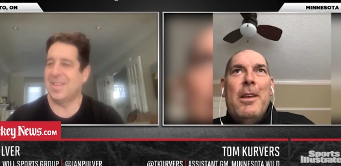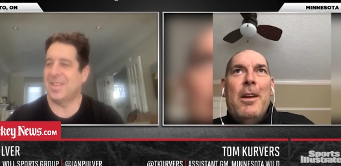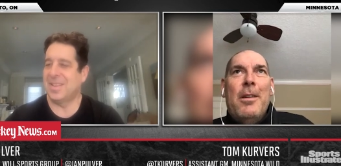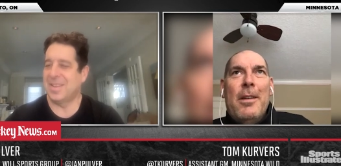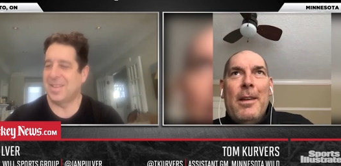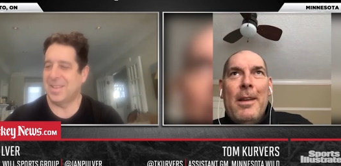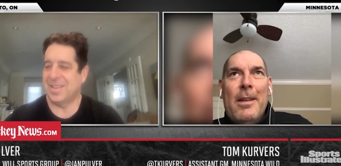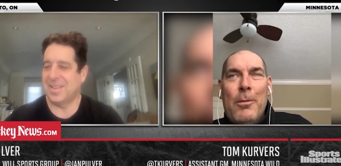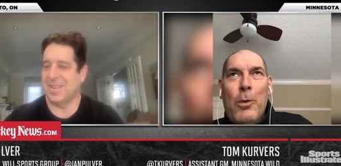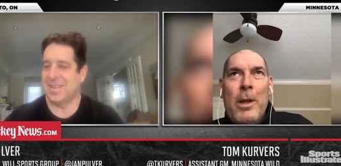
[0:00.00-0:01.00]
Speaker 1: there
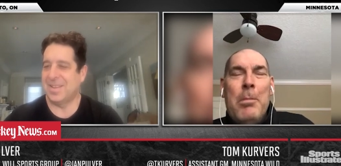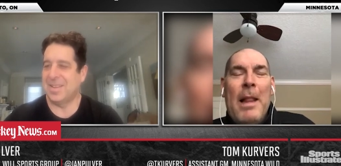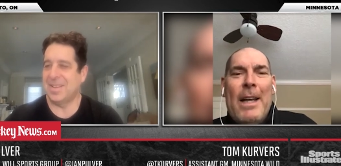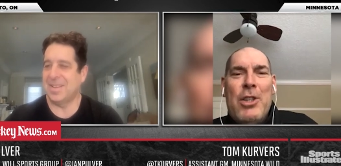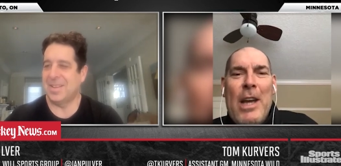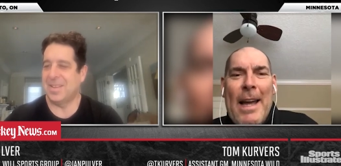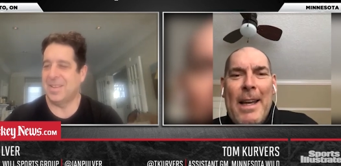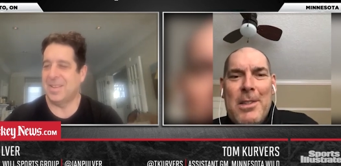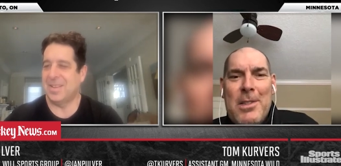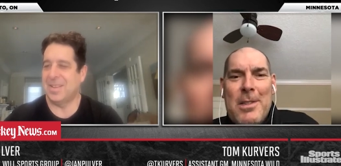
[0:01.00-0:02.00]
uh, in black
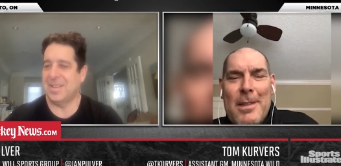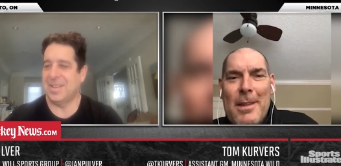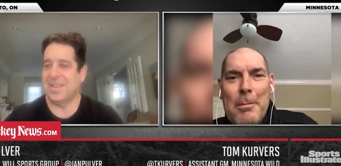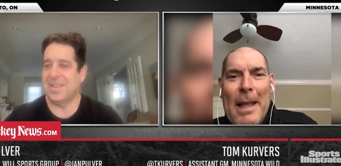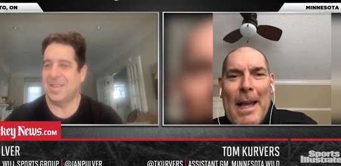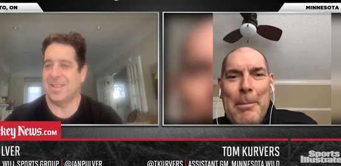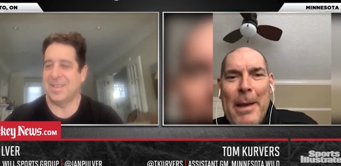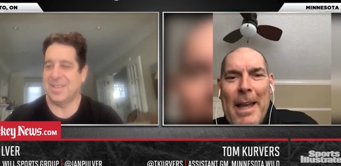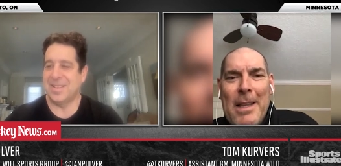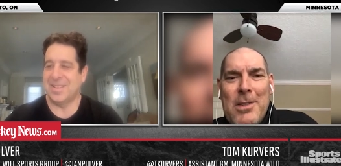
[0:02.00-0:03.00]
jackets, black
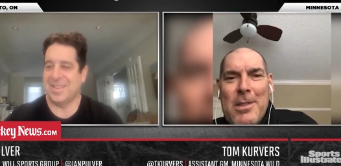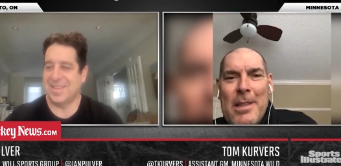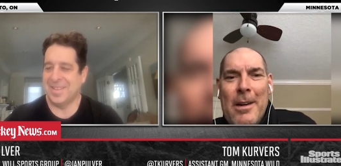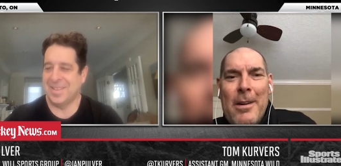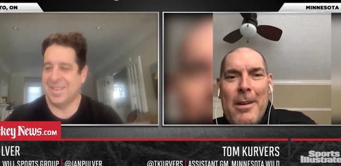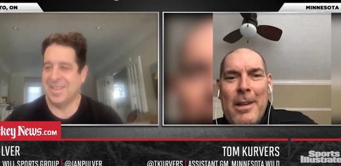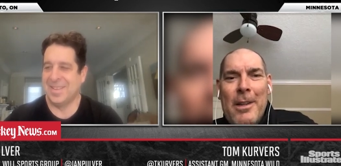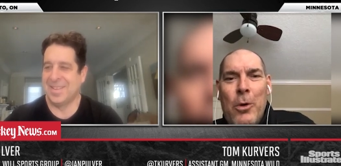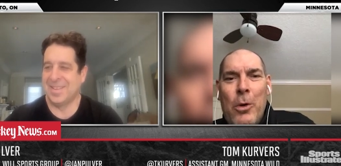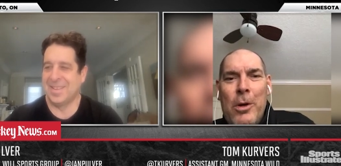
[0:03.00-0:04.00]
pants that are in
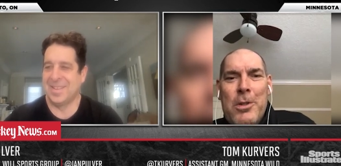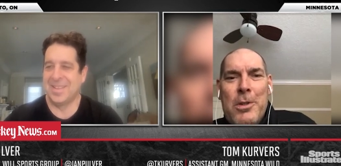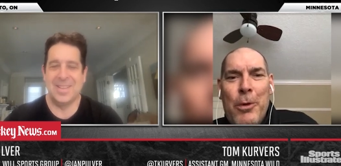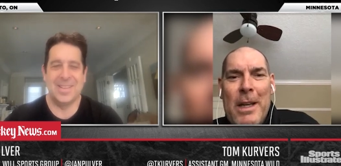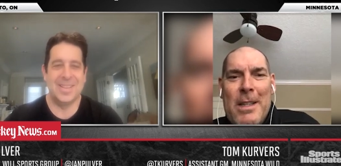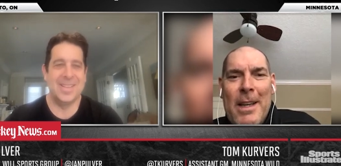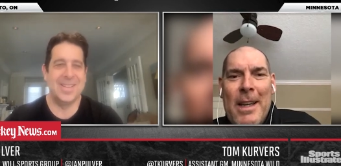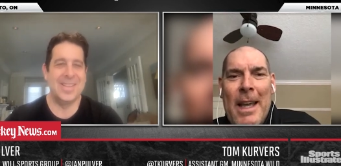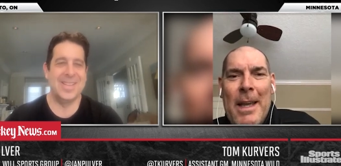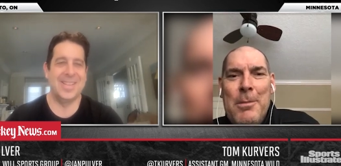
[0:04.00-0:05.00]
the corners of rinks
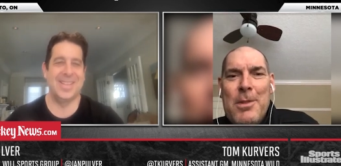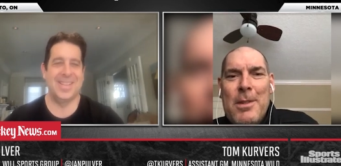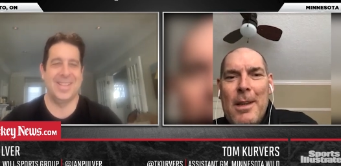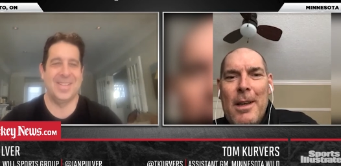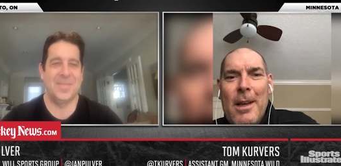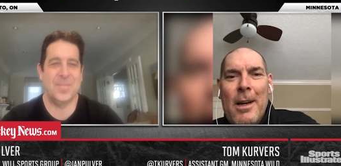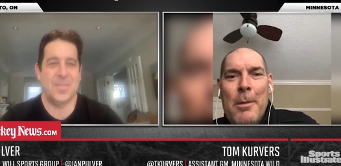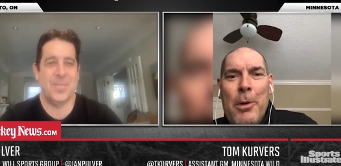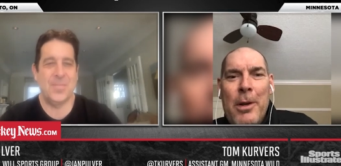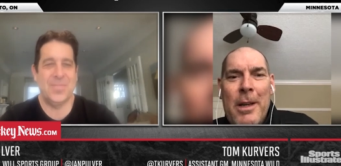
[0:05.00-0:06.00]
at games and
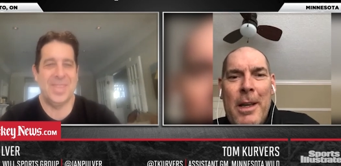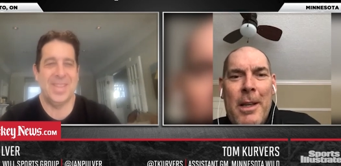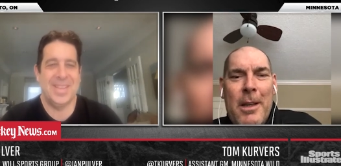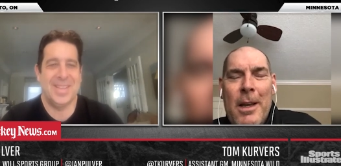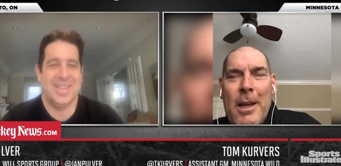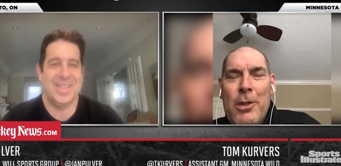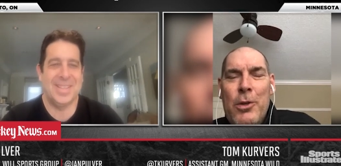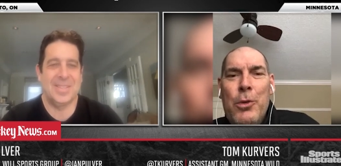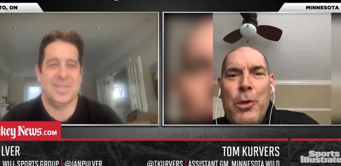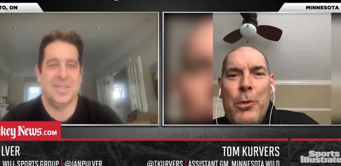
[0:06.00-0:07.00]
are putting in uh,
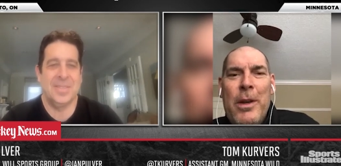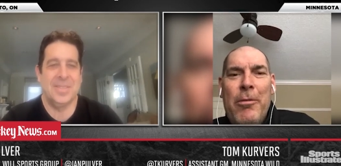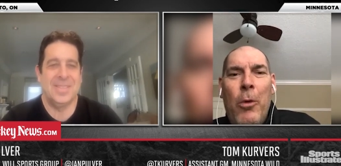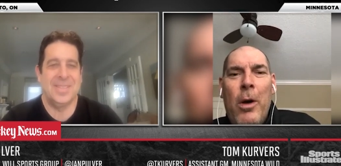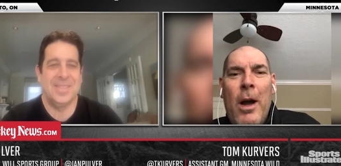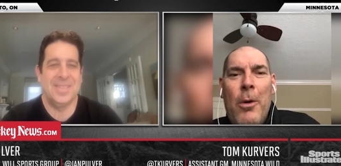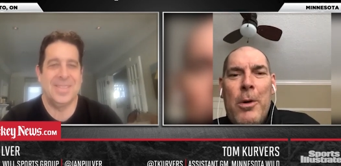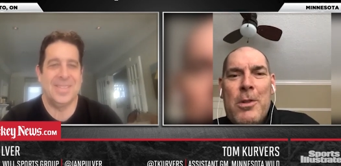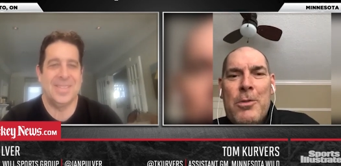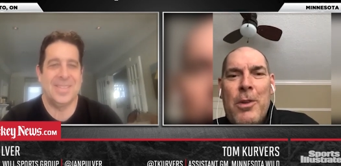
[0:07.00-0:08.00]
two, three, four
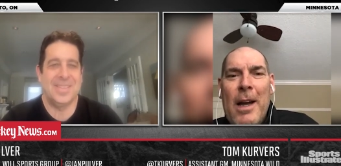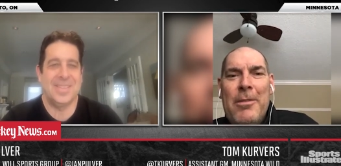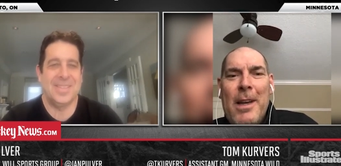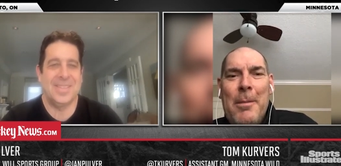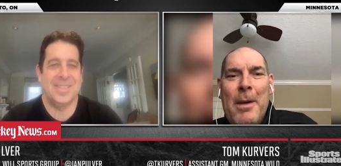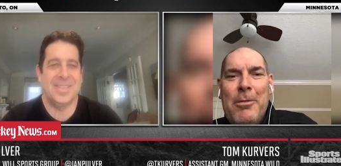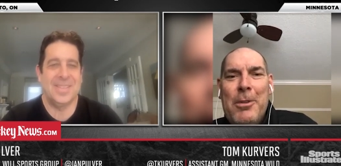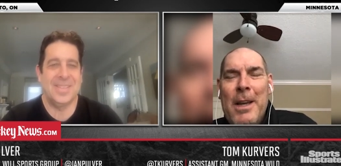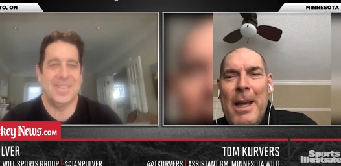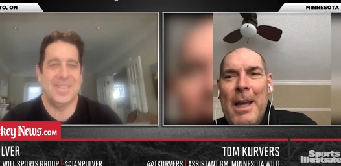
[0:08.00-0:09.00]
hours of drive time
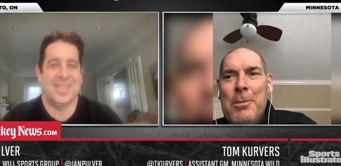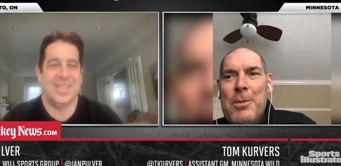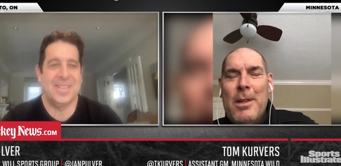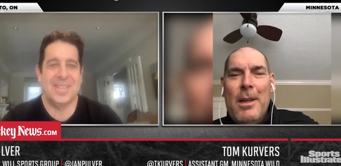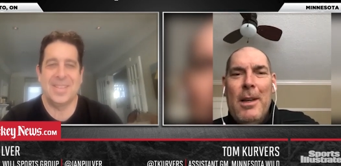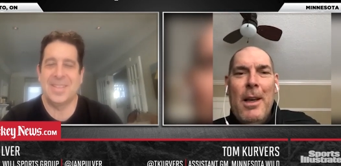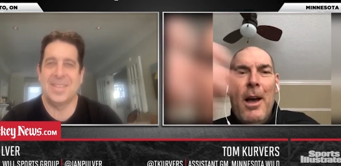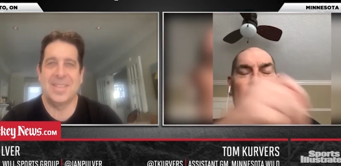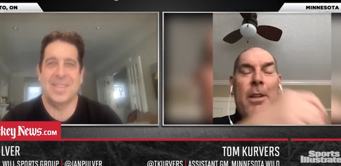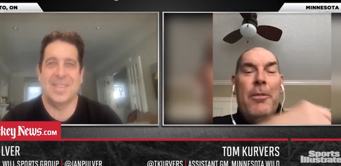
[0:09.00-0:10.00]
after games.
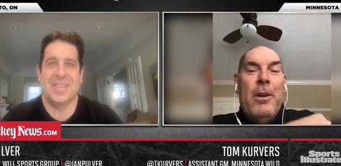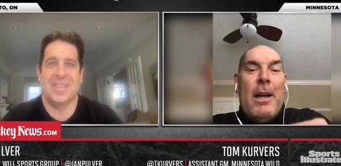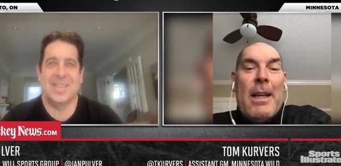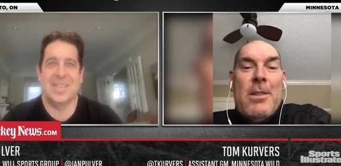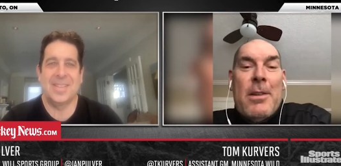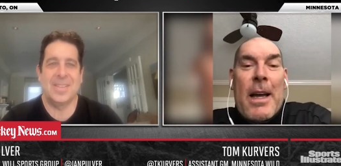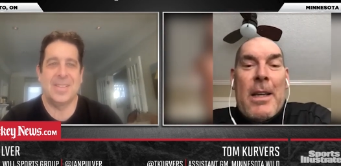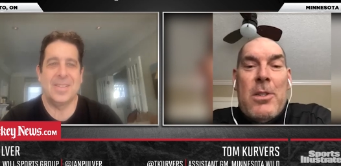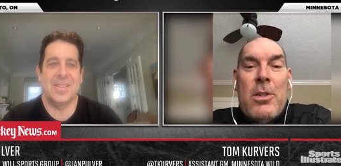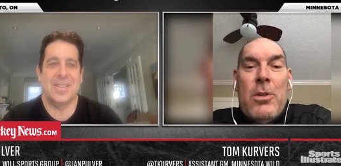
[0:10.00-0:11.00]
All different kinds of
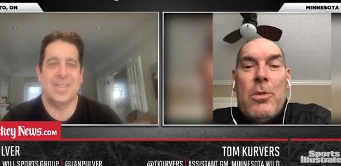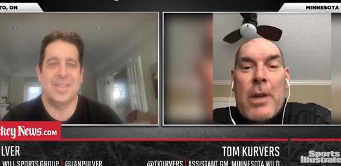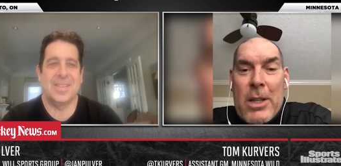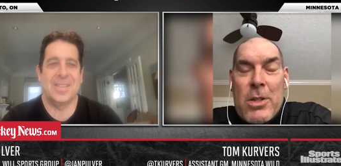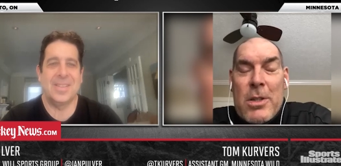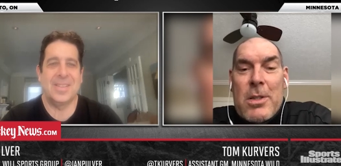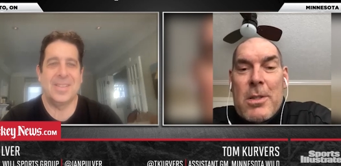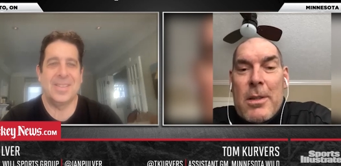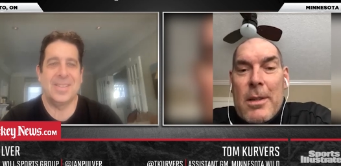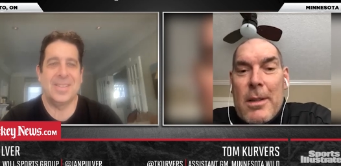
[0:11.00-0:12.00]
guys, too
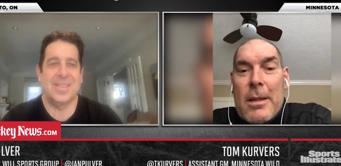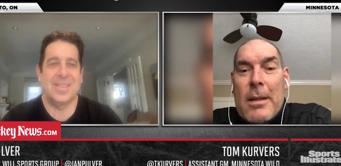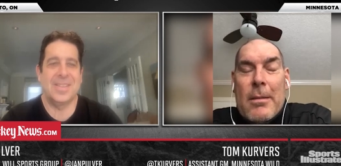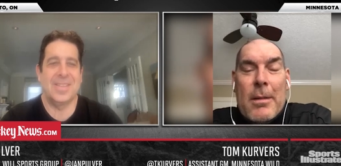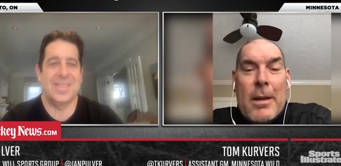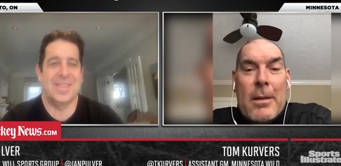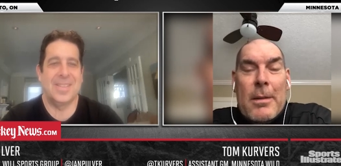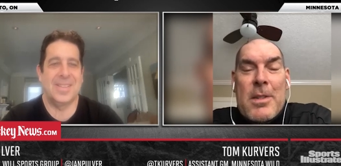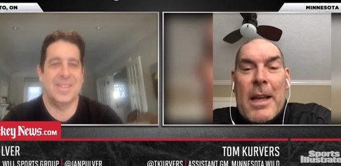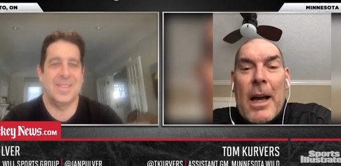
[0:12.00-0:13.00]
agents, uh,
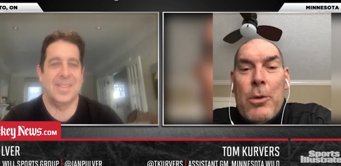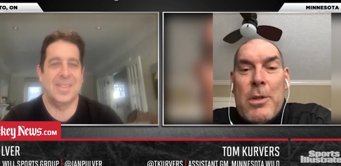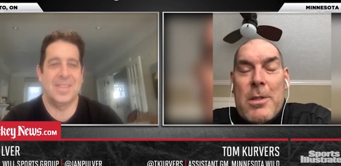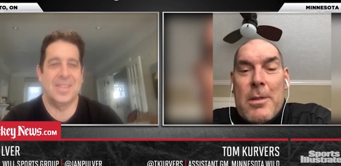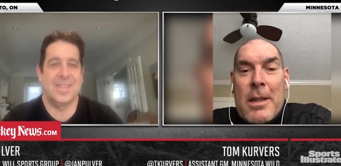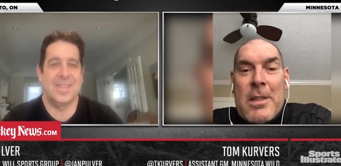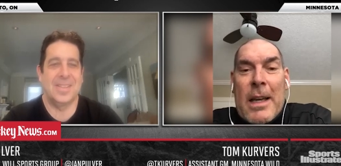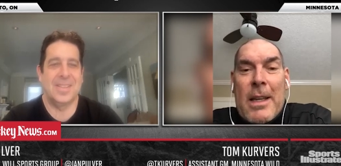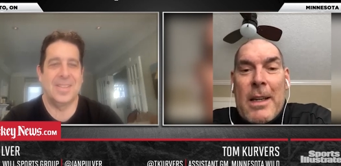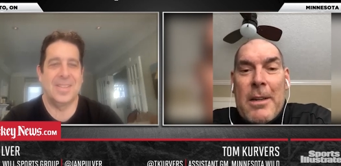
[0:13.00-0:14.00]
scouts,
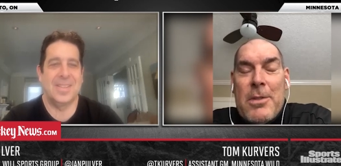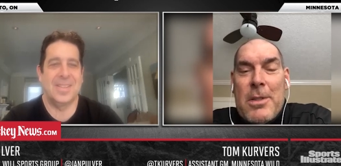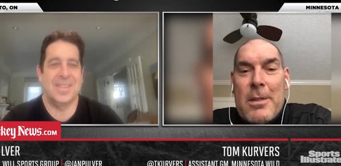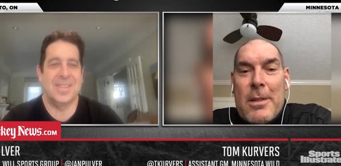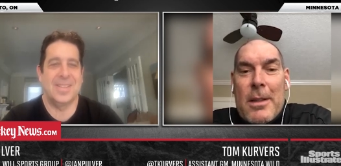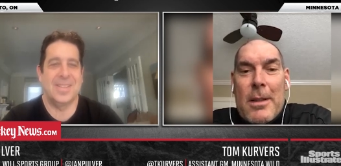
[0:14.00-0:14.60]
executives,